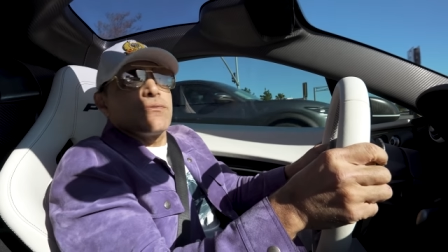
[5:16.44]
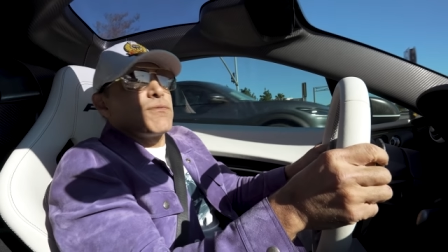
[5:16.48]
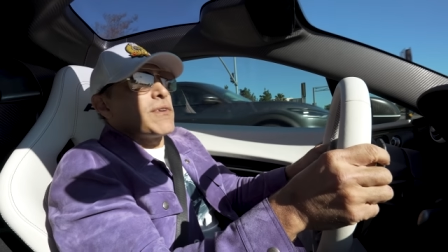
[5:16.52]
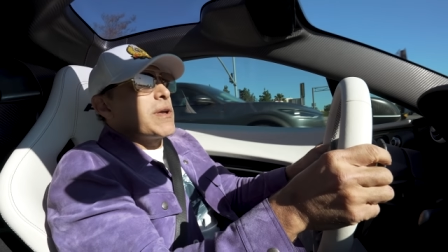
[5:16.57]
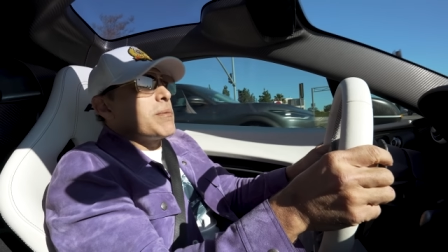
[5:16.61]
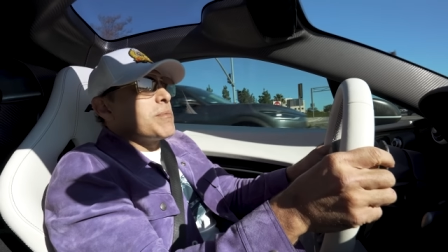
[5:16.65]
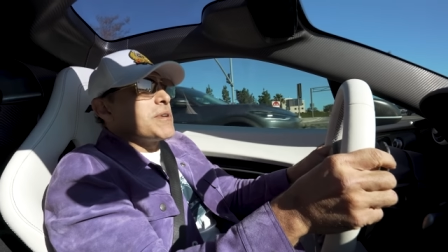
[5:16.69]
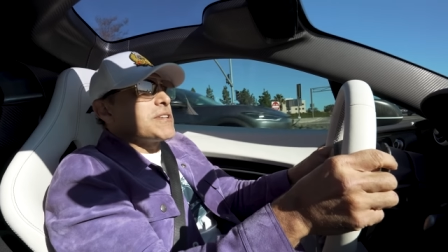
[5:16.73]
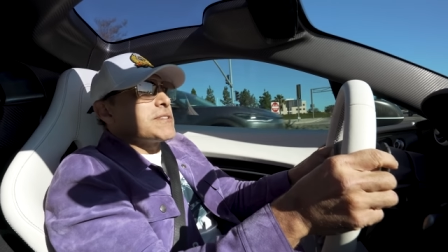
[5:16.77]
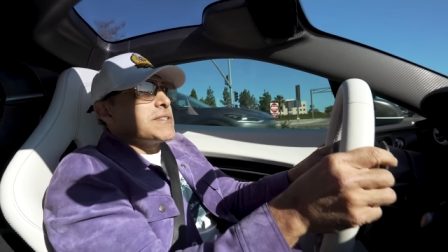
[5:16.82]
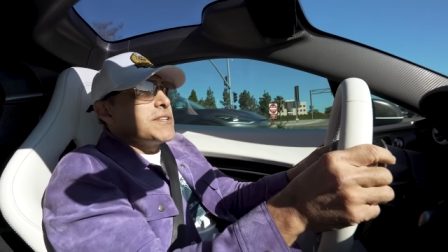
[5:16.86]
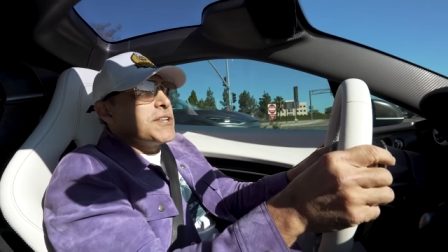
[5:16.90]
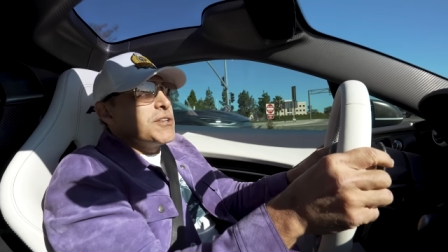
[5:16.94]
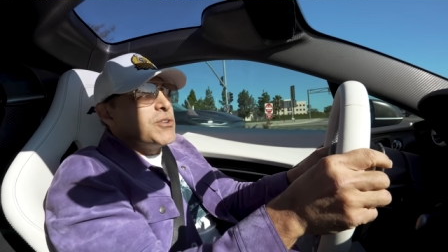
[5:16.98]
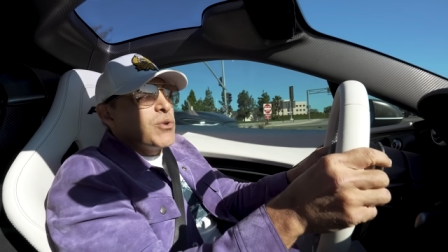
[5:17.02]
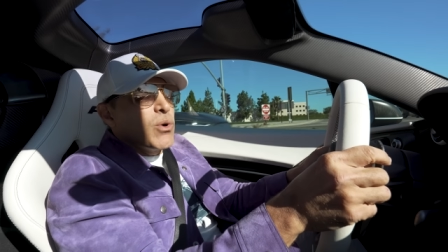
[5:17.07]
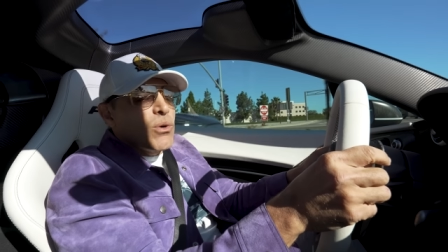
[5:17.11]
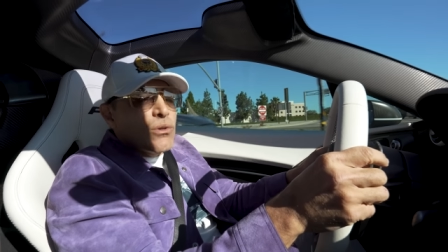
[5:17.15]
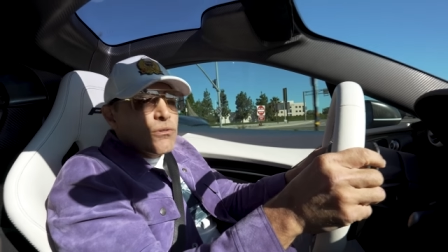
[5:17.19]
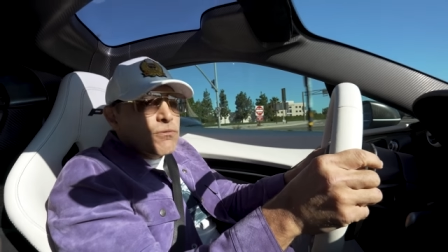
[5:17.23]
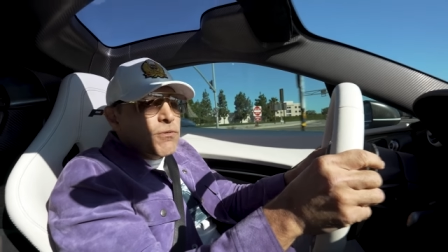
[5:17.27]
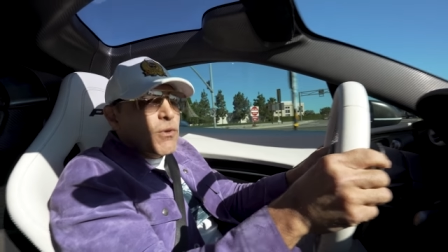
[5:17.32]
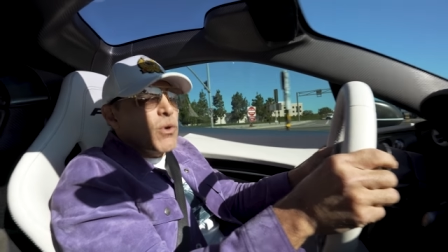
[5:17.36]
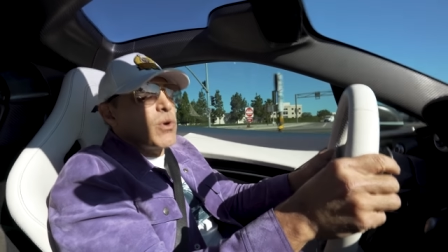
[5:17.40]
famously
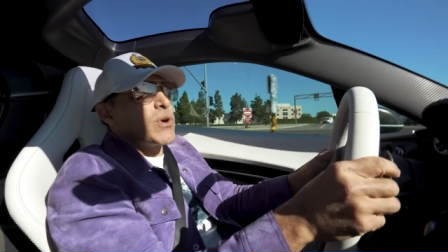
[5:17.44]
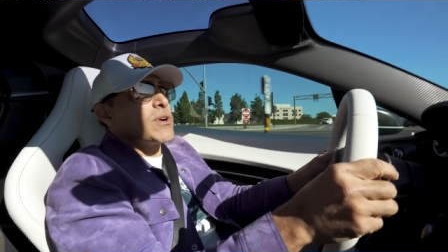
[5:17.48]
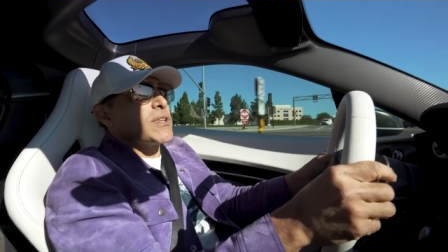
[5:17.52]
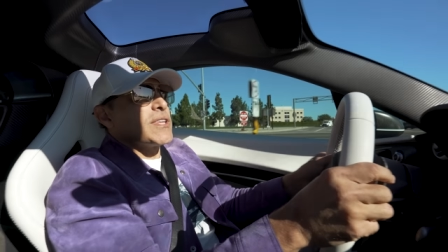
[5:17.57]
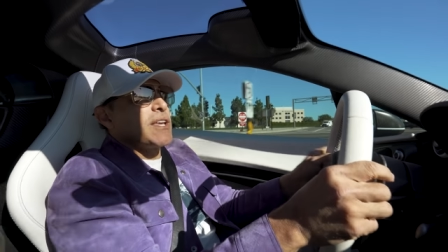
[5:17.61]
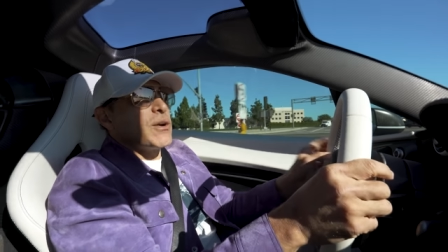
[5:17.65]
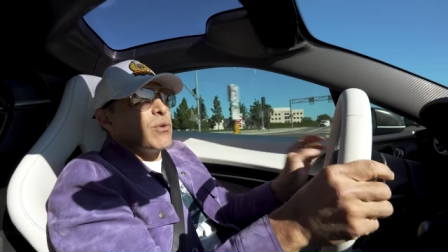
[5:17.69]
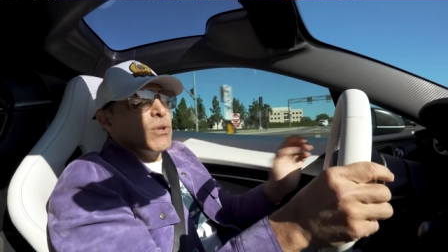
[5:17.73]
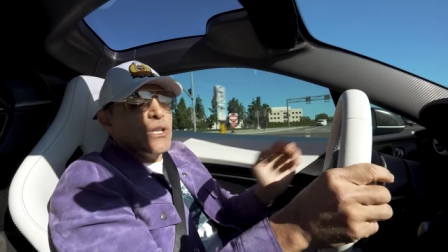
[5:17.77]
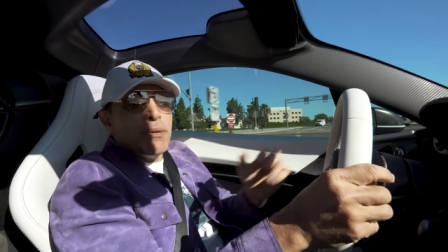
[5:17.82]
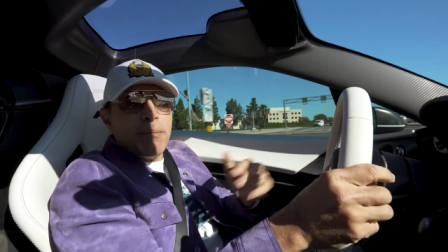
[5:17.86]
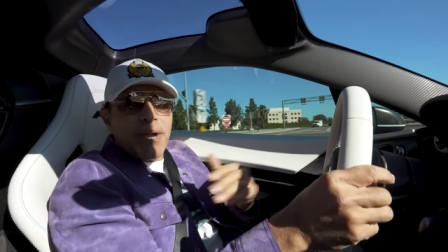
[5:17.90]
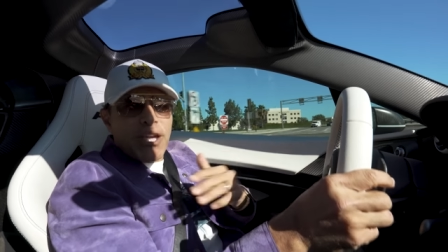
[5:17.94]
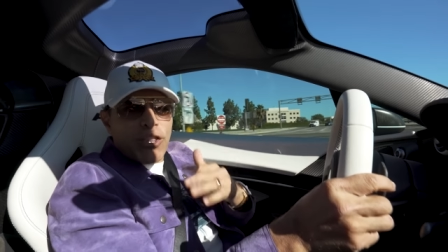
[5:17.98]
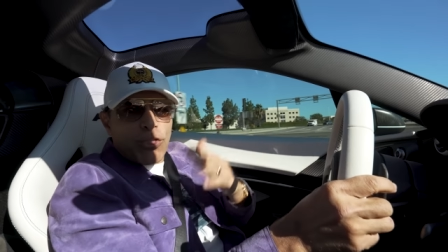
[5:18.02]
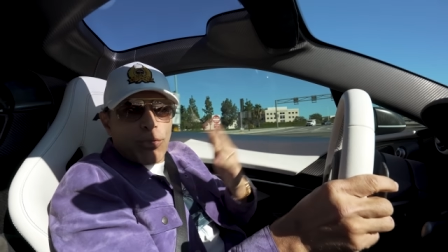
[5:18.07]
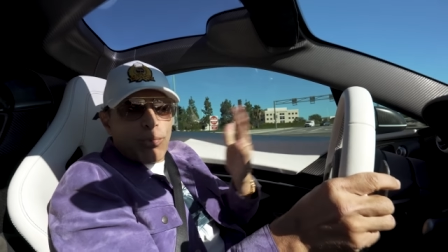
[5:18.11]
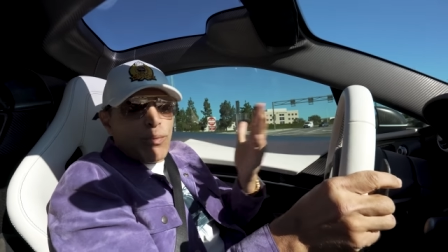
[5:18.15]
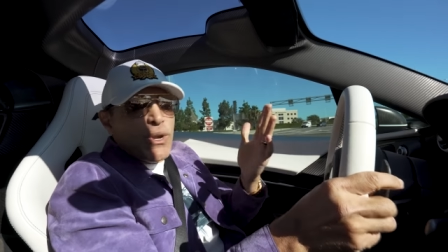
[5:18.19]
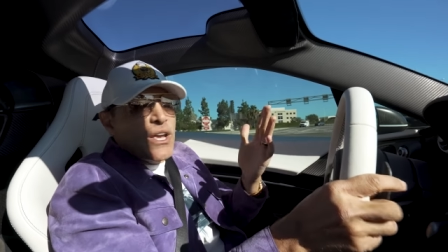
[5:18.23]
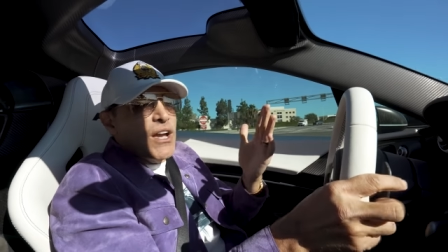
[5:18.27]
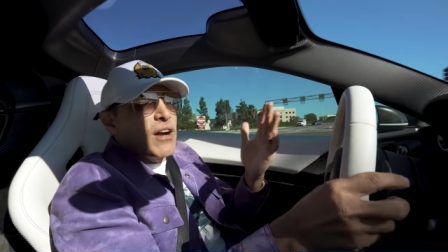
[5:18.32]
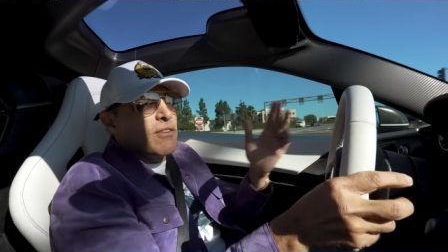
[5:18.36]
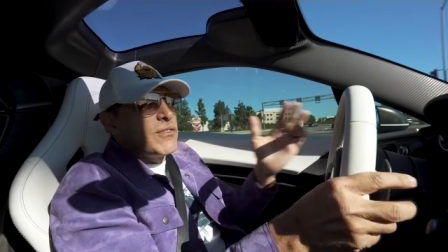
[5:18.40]
known for. They only made
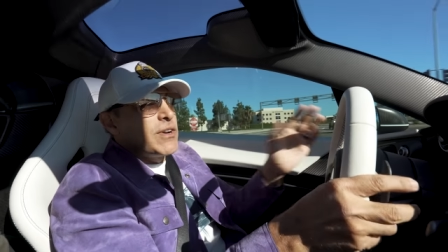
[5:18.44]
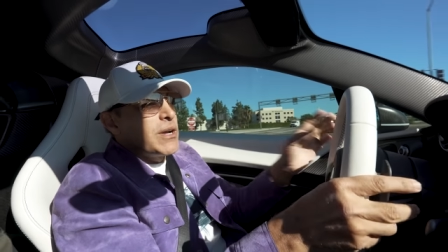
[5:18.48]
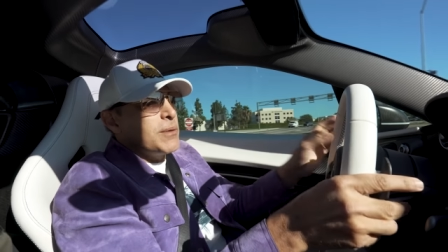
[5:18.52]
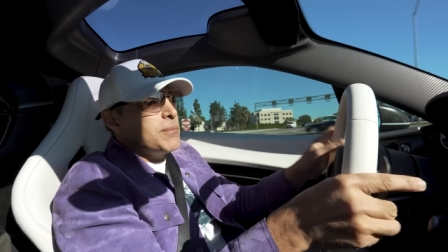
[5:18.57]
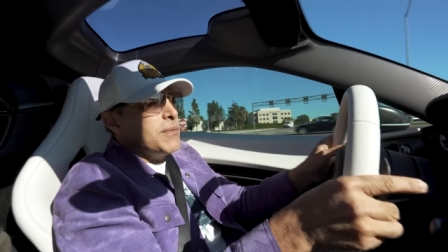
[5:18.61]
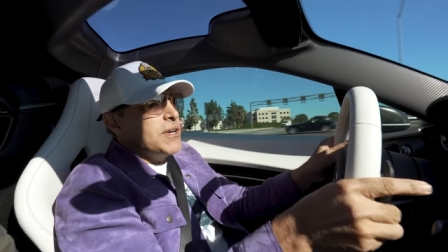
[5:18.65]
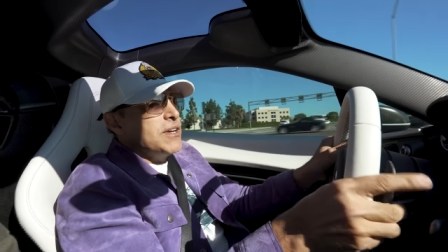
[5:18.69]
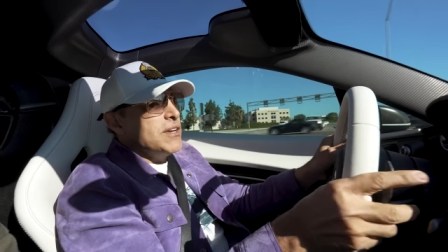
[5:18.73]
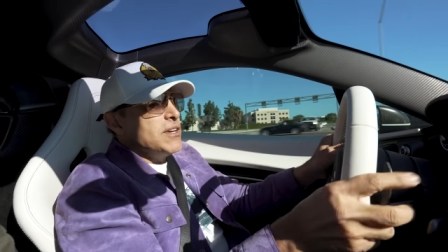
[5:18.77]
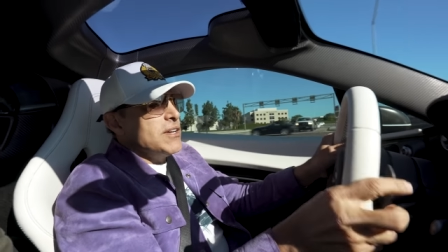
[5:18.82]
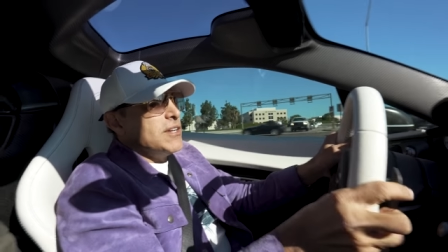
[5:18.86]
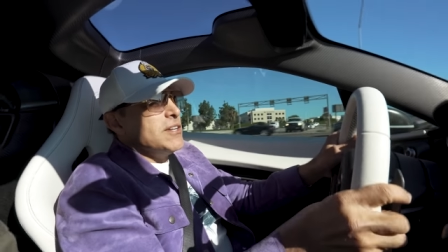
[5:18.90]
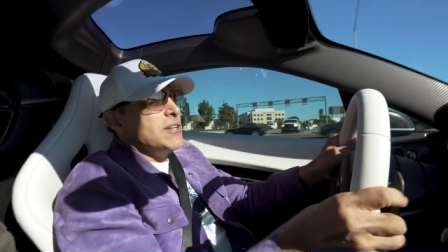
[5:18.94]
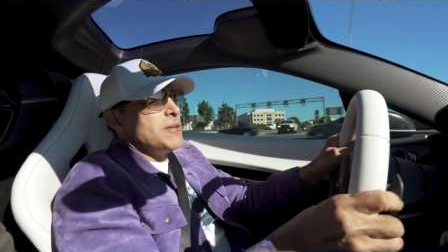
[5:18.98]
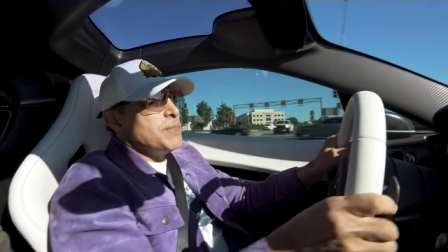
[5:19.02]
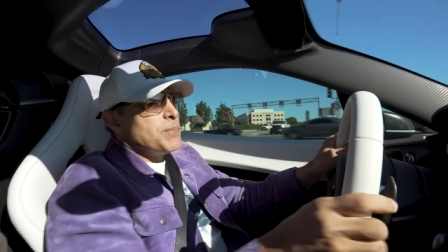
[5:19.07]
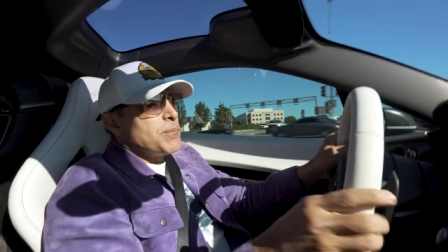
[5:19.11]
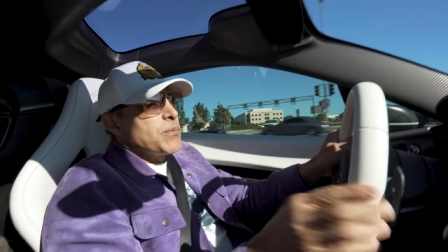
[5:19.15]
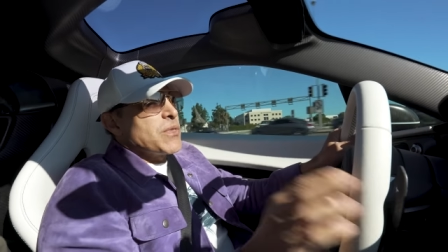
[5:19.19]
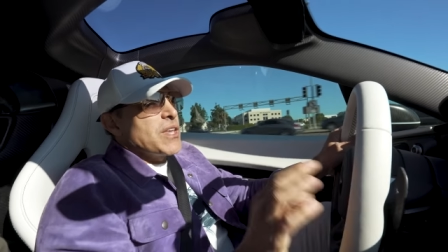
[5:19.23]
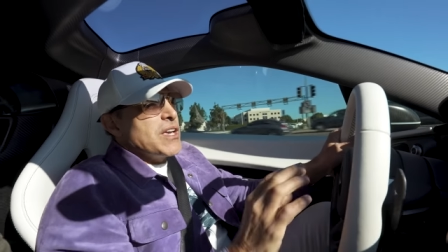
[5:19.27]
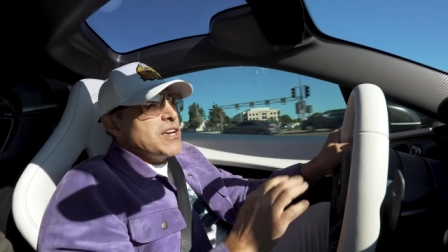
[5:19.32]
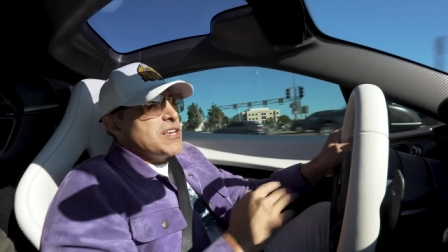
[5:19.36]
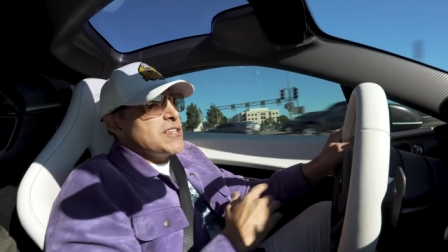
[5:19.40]
three of them.